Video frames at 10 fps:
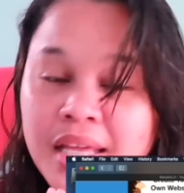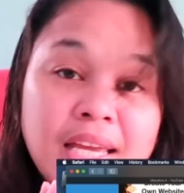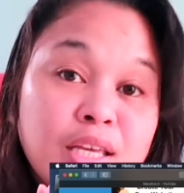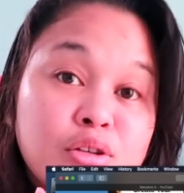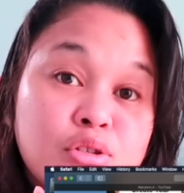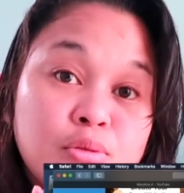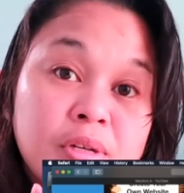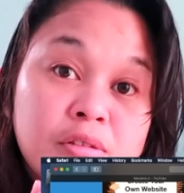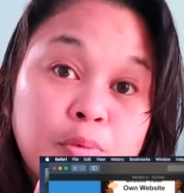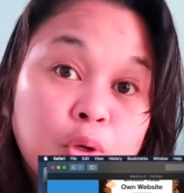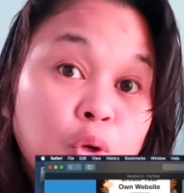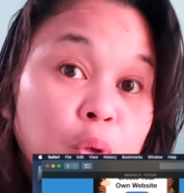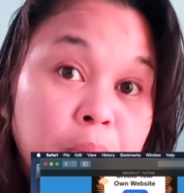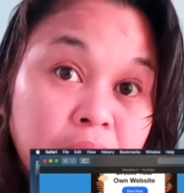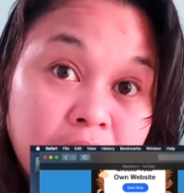Thank you so much for
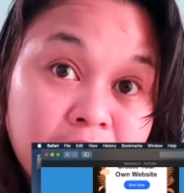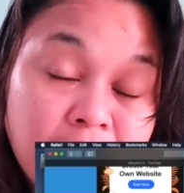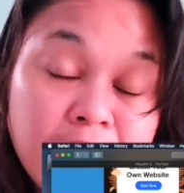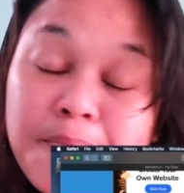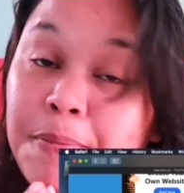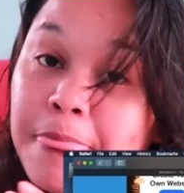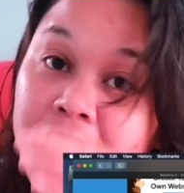cooperating.